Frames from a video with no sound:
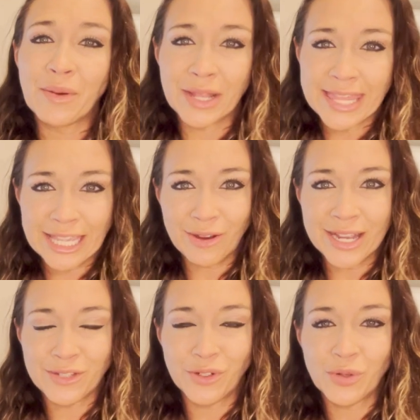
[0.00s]
I want to thank you
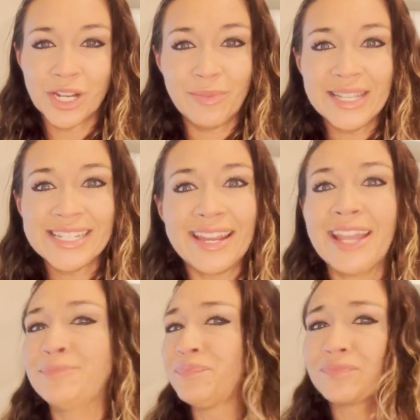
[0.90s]
guys for joining me
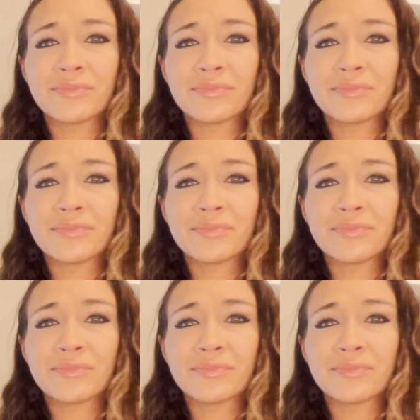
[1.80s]
today.